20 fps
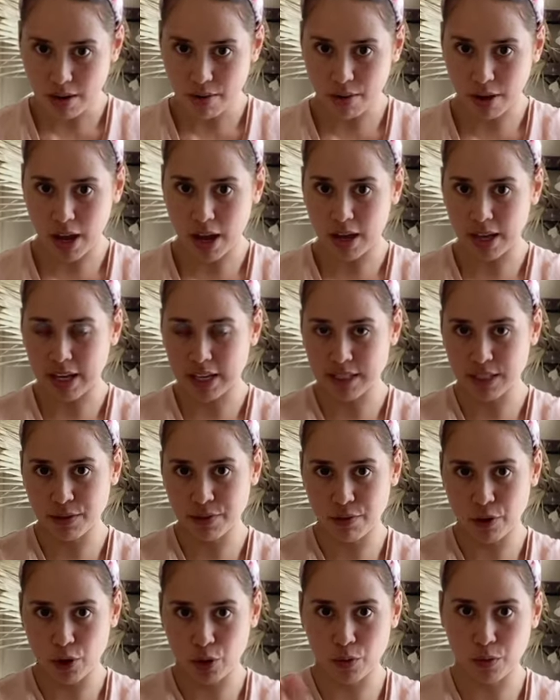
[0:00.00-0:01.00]
I guess,
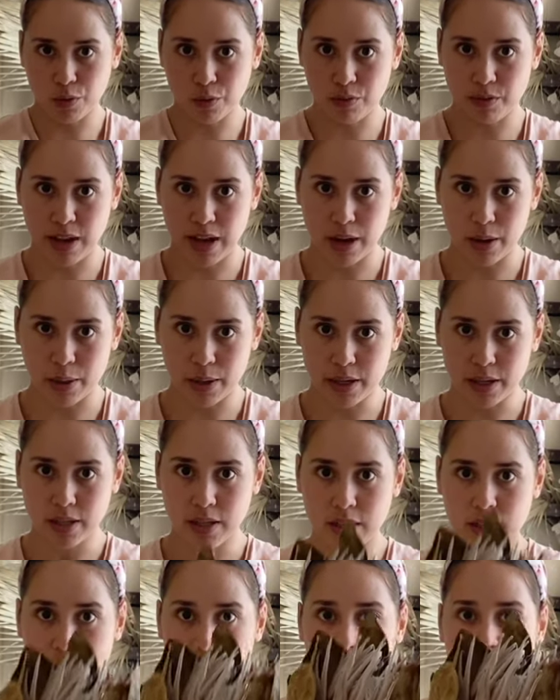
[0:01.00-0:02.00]
focal flower.
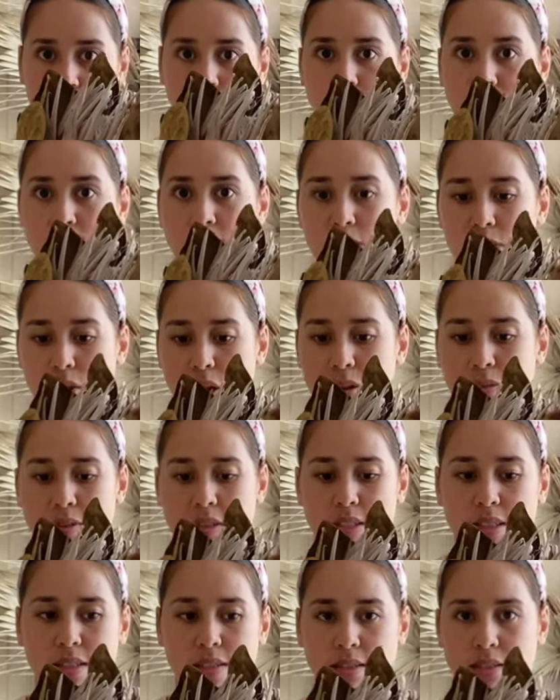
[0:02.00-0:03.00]
So I've
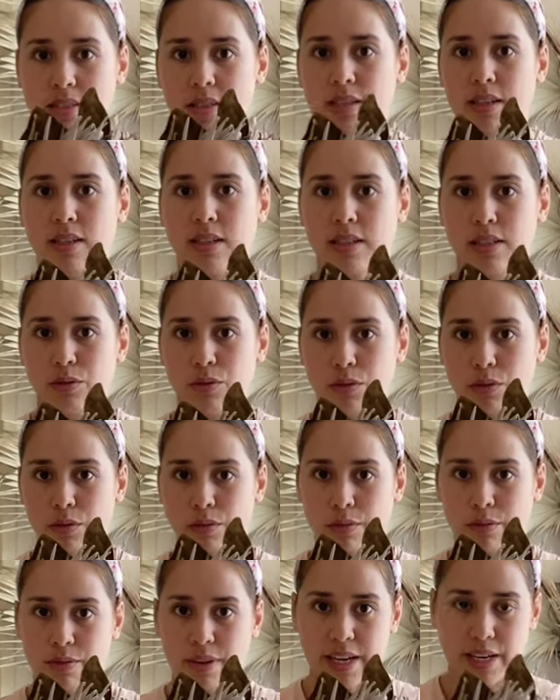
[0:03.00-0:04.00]
done a little
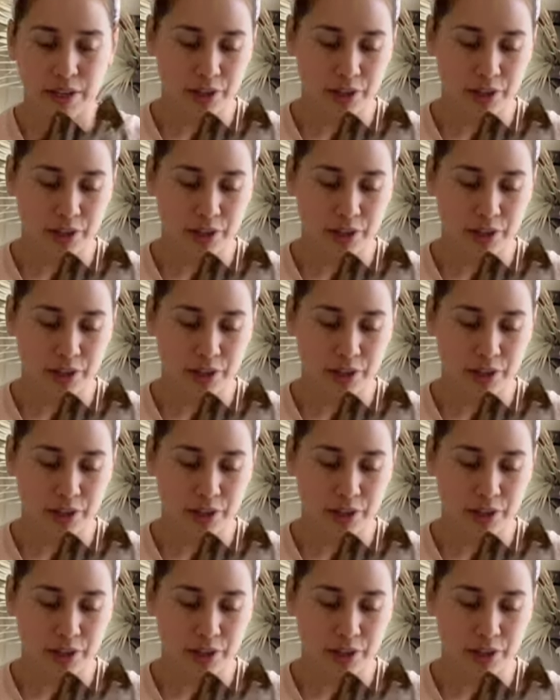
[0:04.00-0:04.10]
V